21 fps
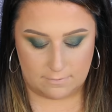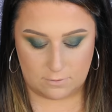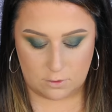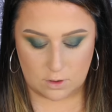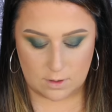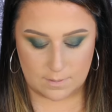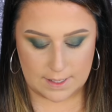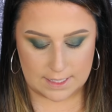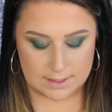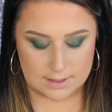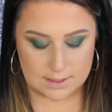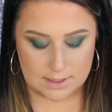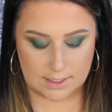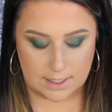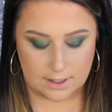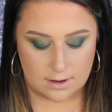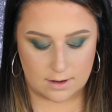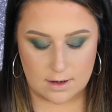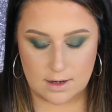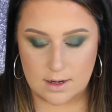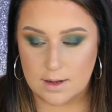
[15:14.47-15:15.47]
For
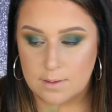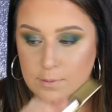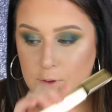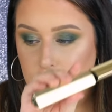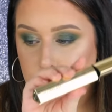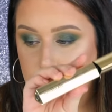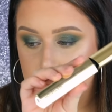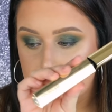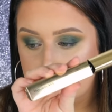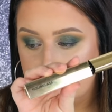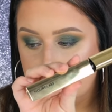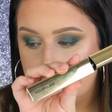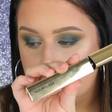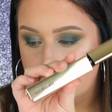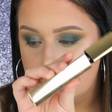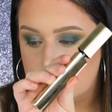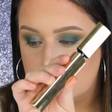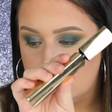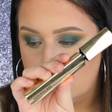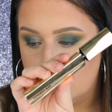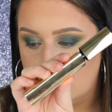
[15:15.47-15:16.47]
mascara, I'm going to be
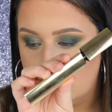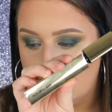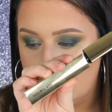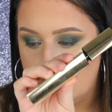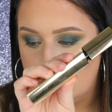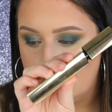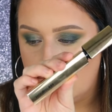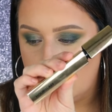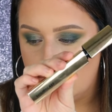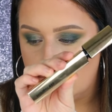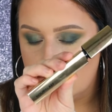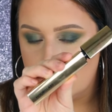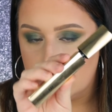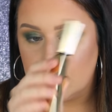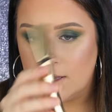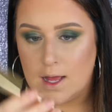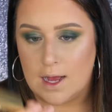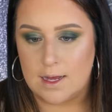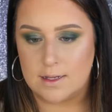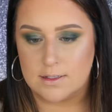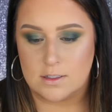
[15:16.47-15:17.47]
using the
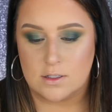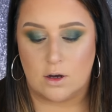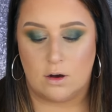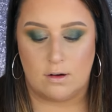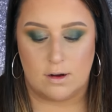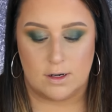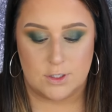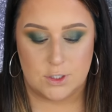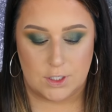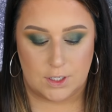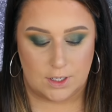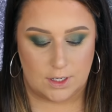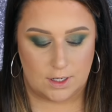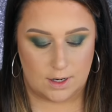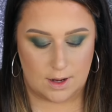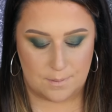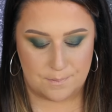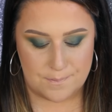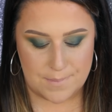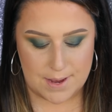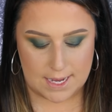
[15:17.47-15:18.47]
Hourglass
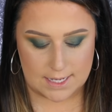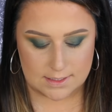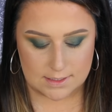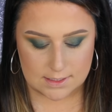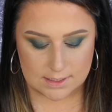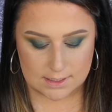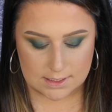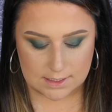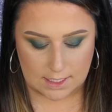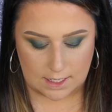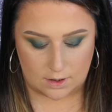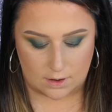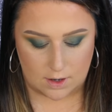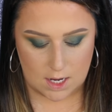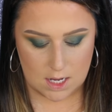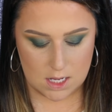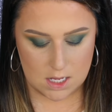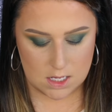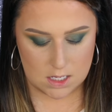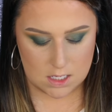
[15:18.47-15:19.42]
Caution Mascara.